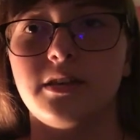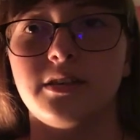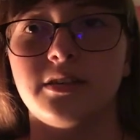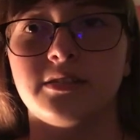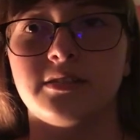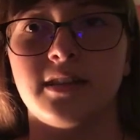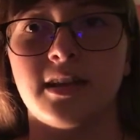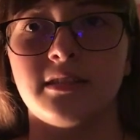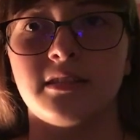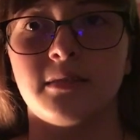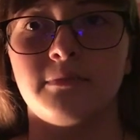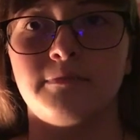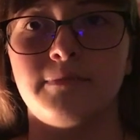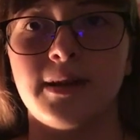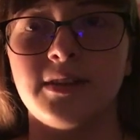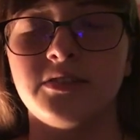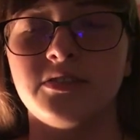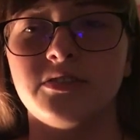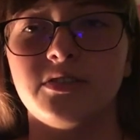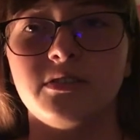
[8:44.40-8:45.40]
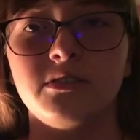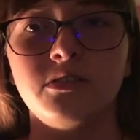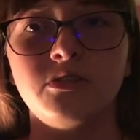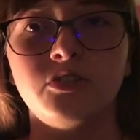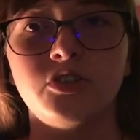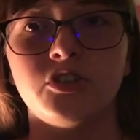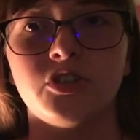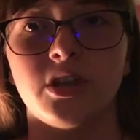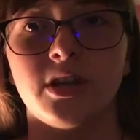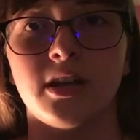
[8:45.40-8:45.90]
is that the best
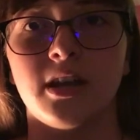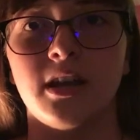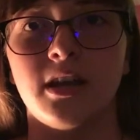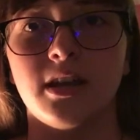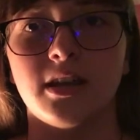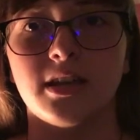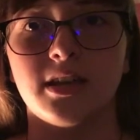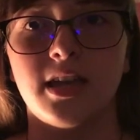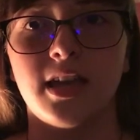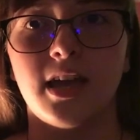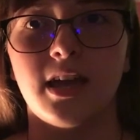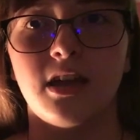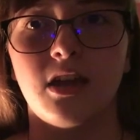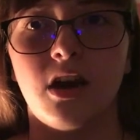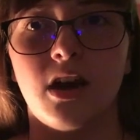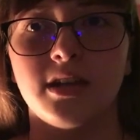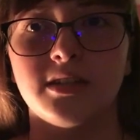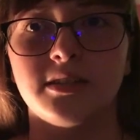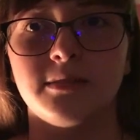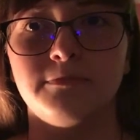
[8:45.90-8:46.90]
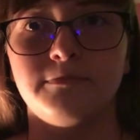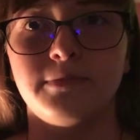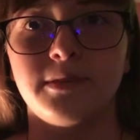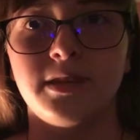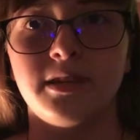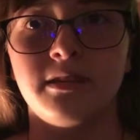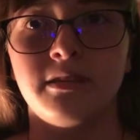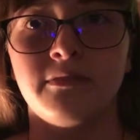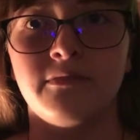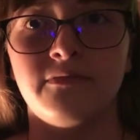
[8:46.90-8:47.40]
solution cannot
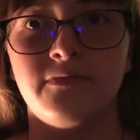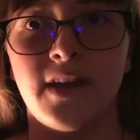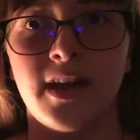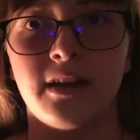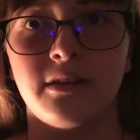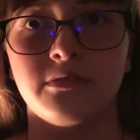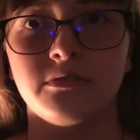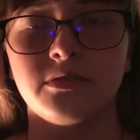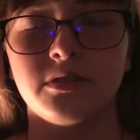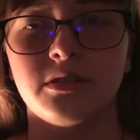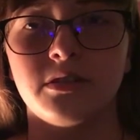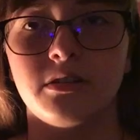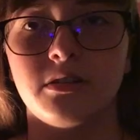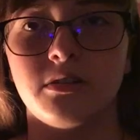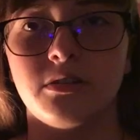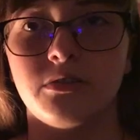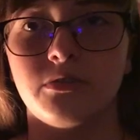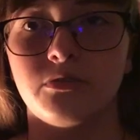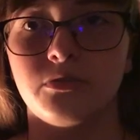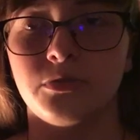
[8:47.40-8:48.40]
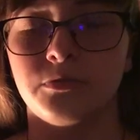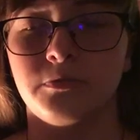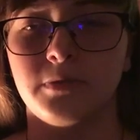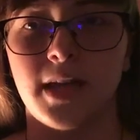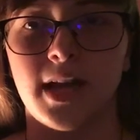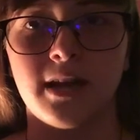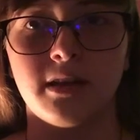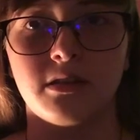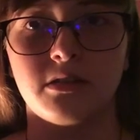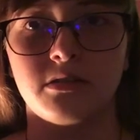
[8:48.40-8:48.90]
be found through
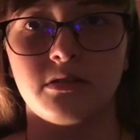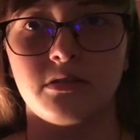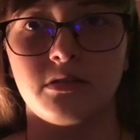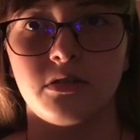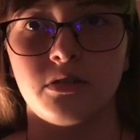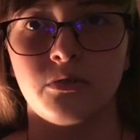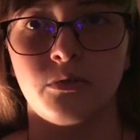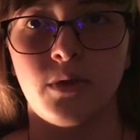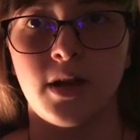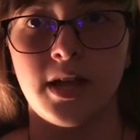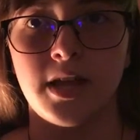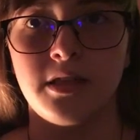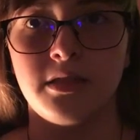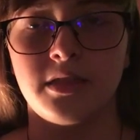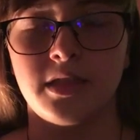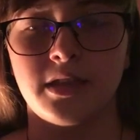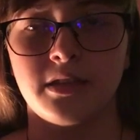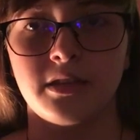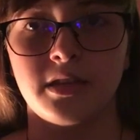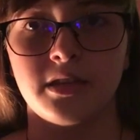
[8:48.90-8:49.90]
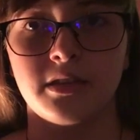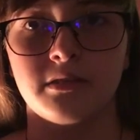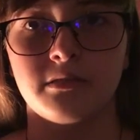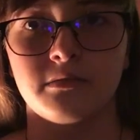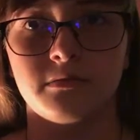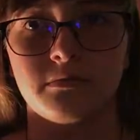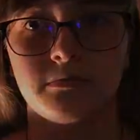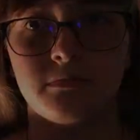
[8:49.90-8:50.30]
black or white thinking.